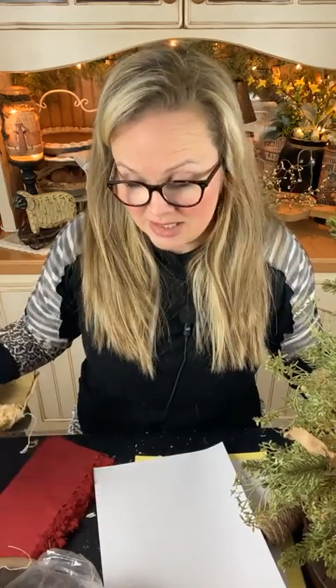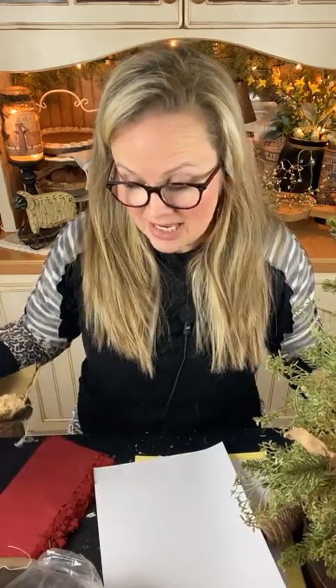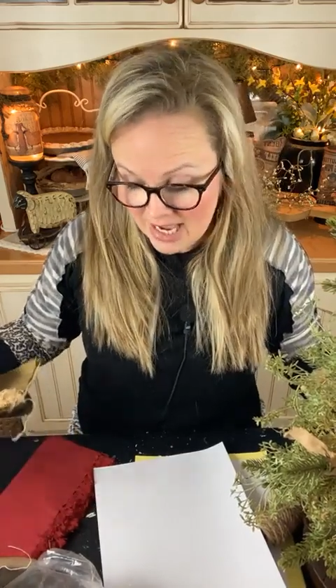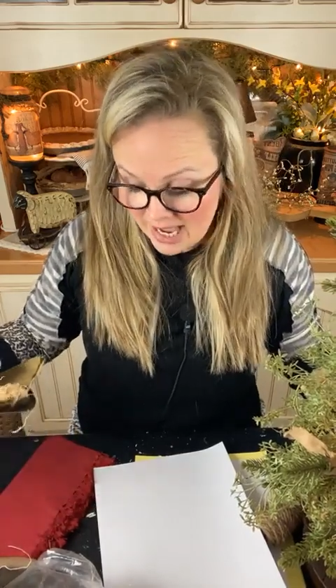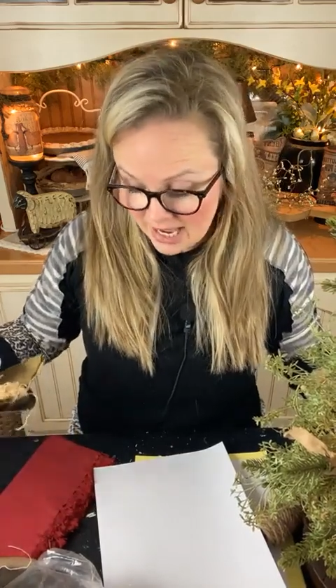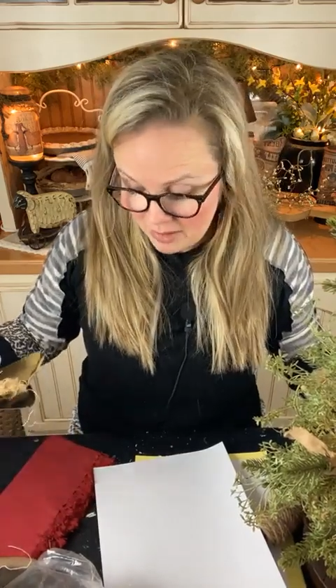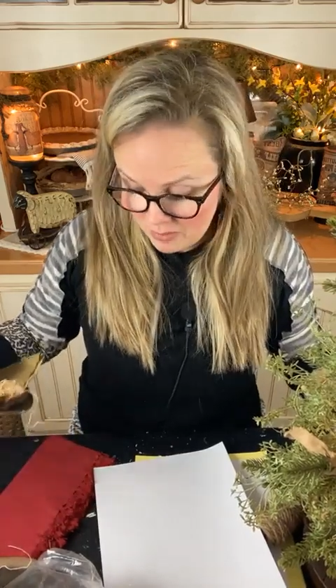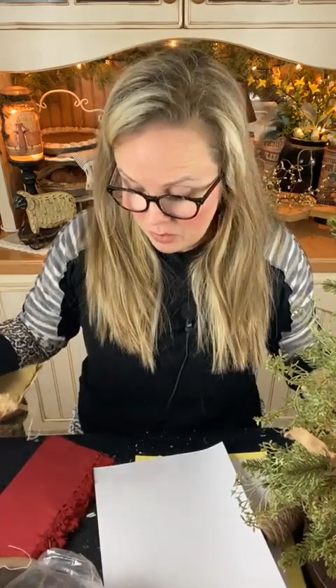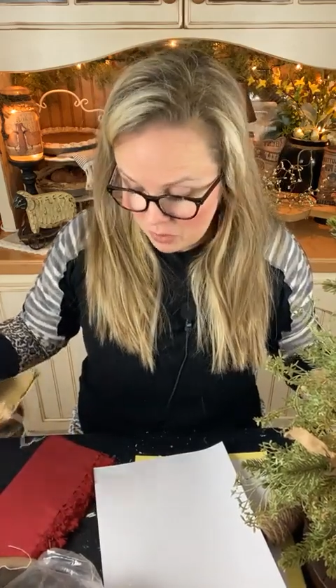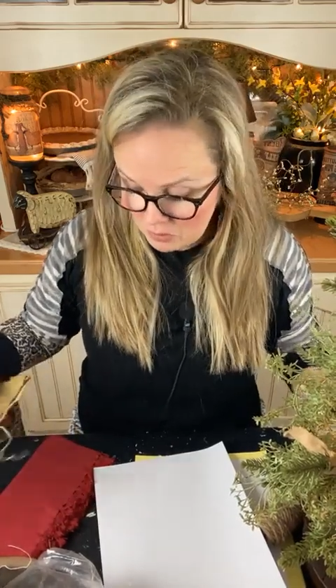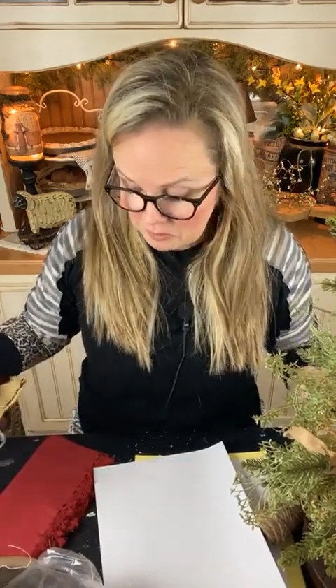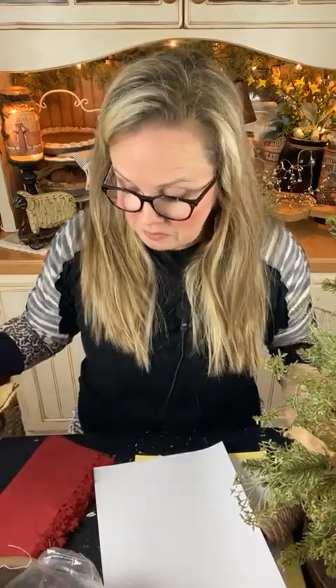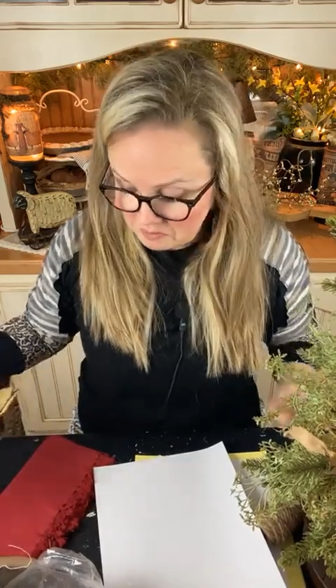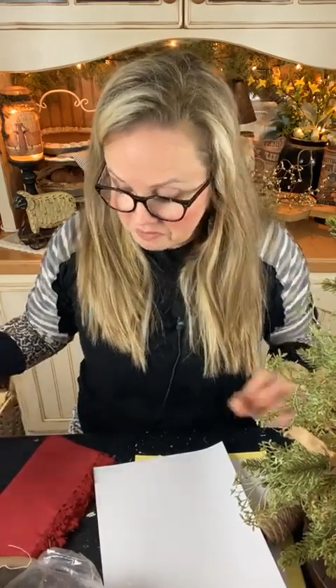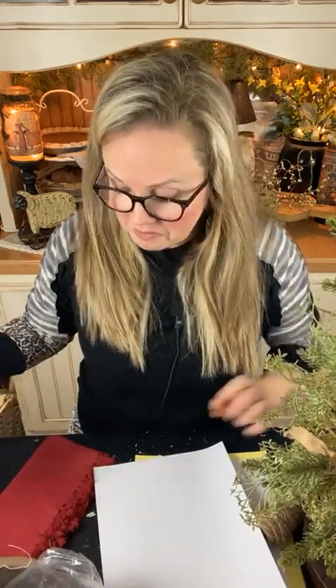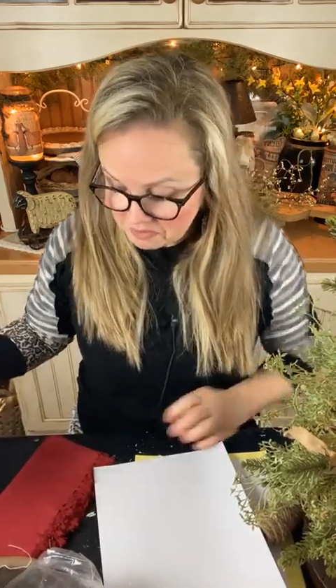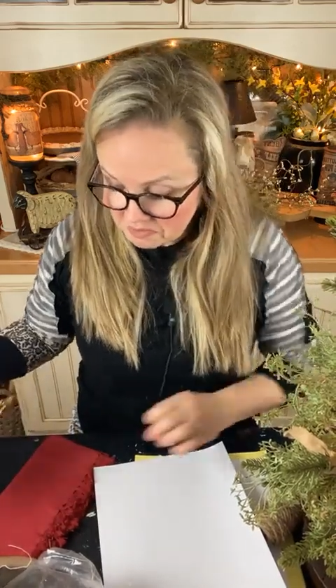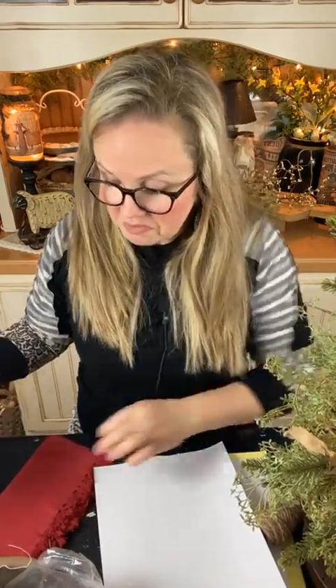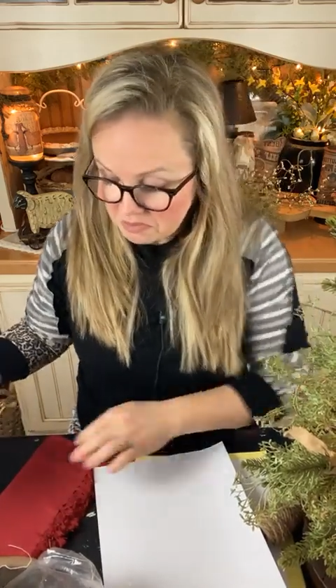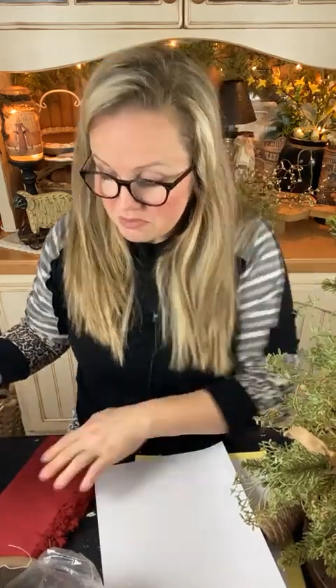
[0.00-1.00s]
table.
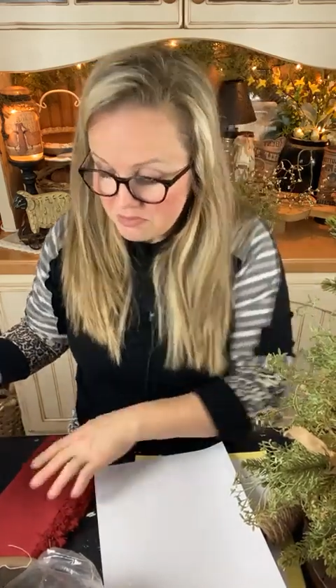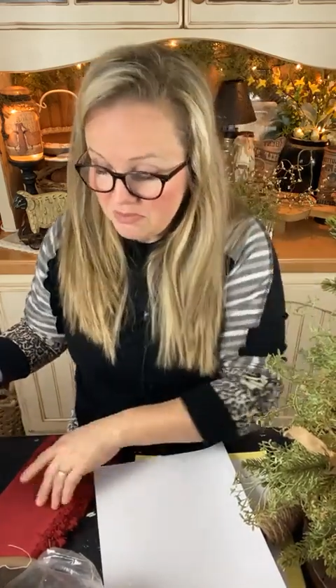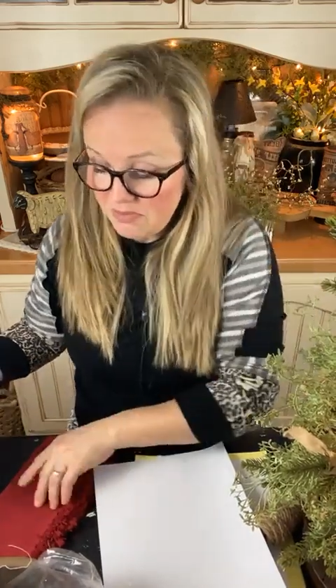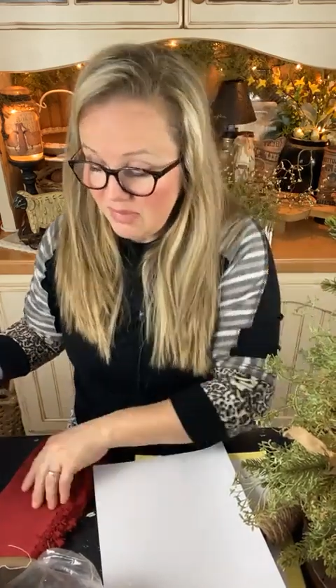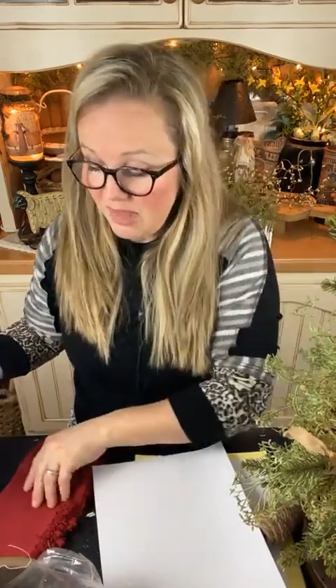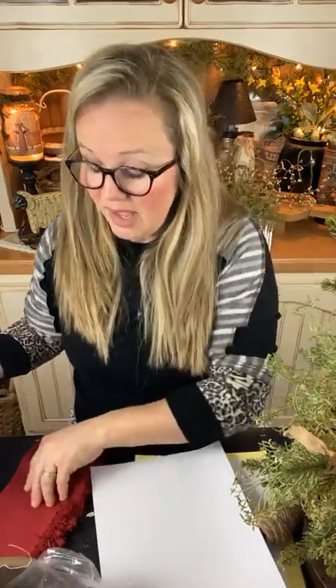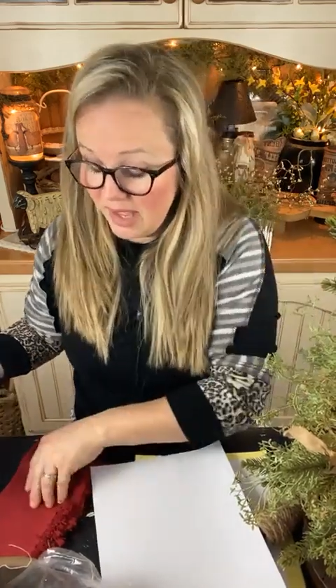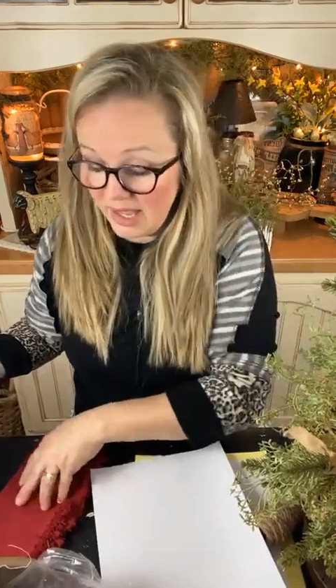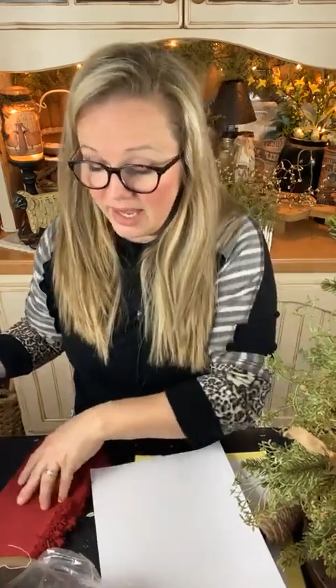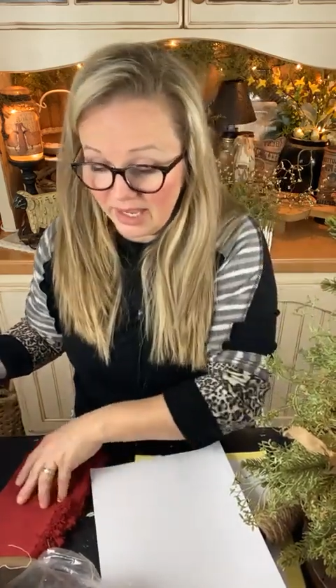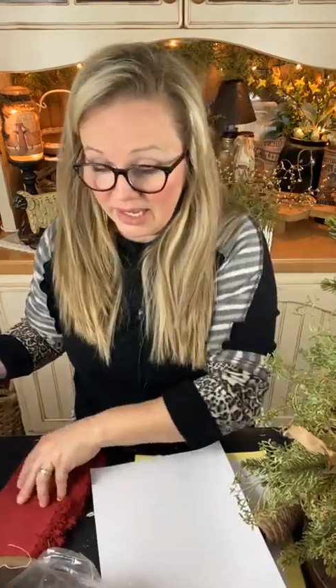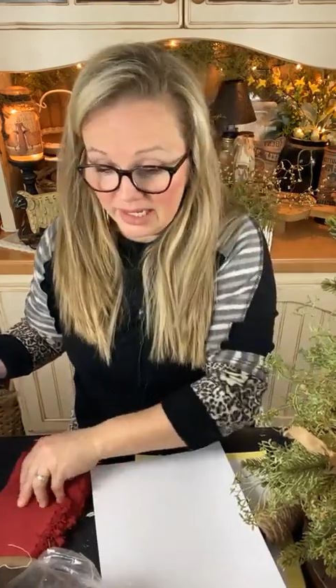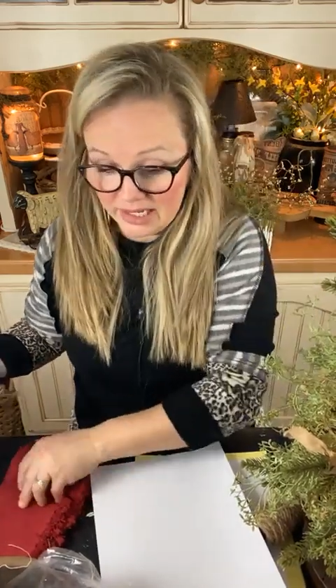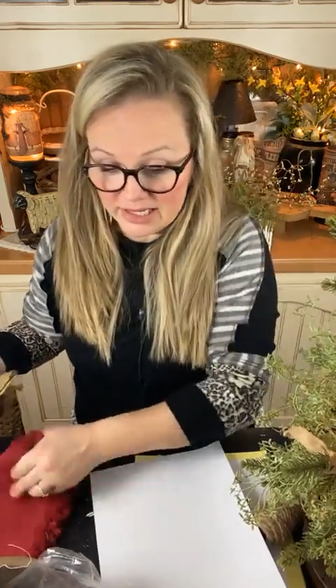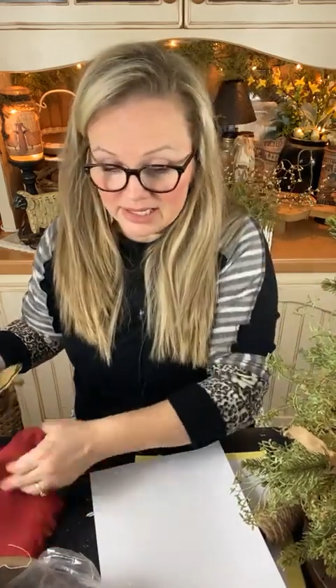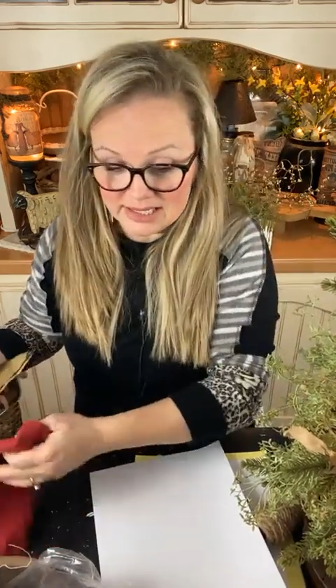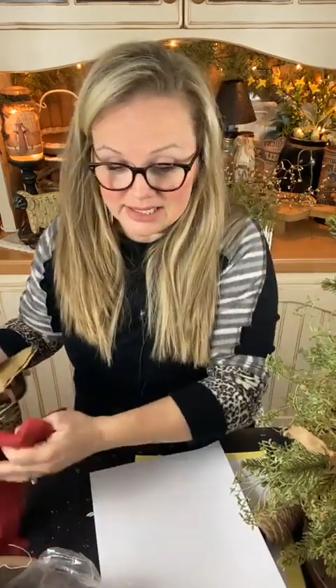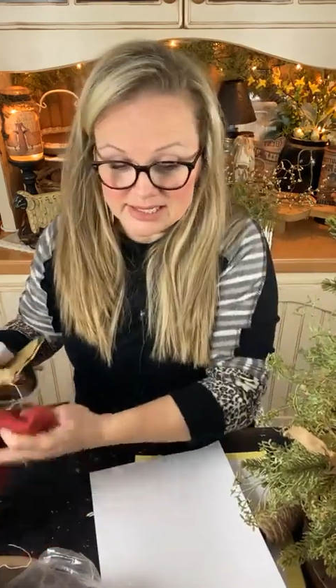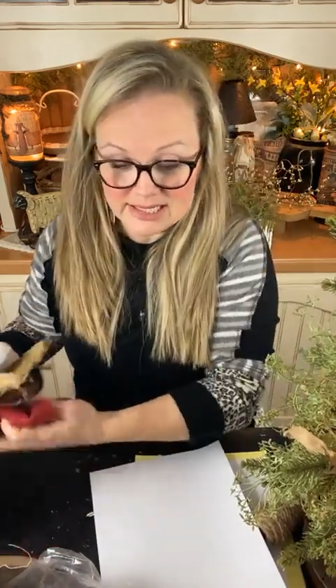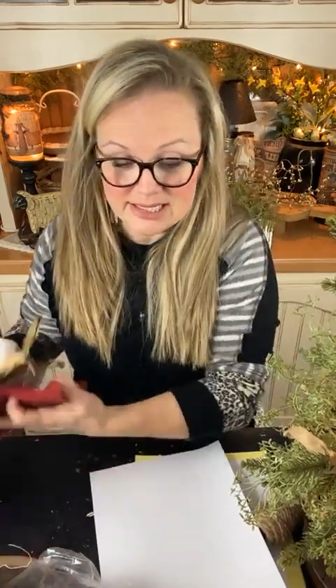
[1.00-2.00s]

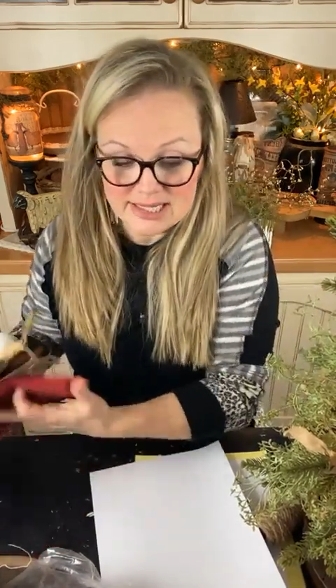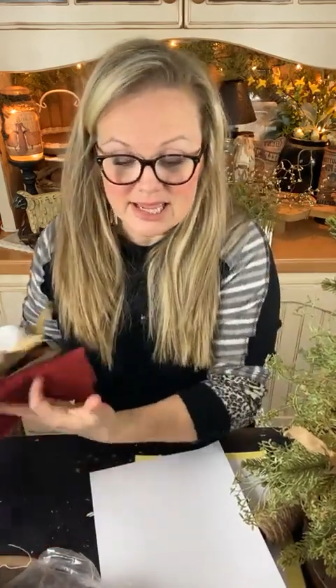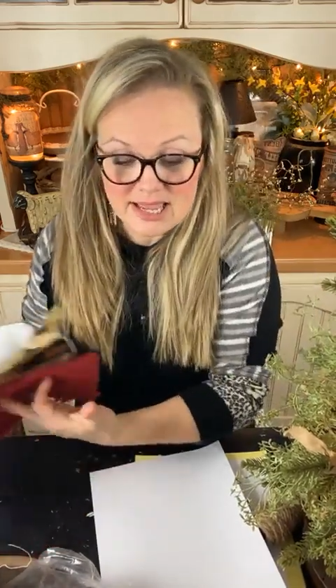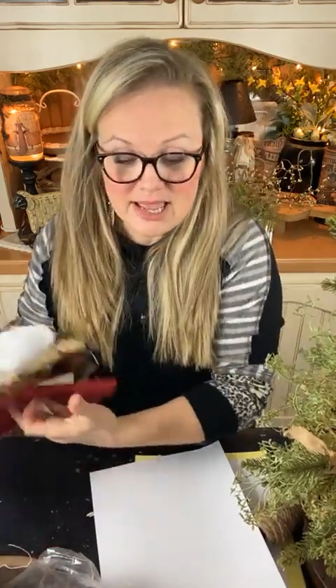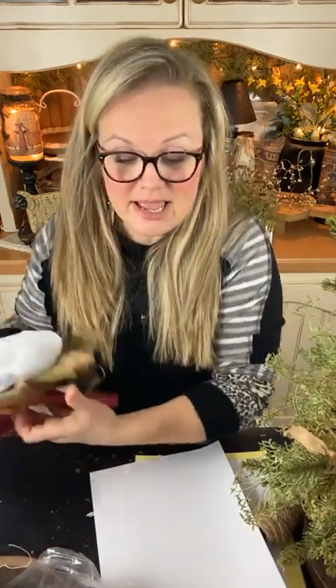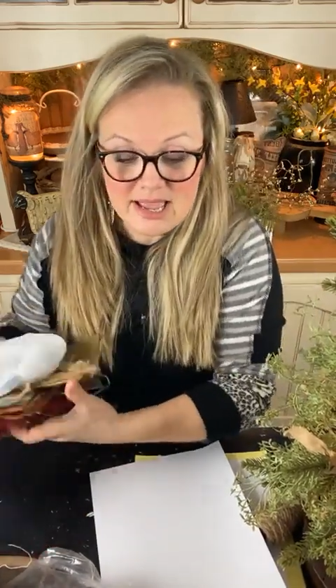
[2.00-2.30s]
And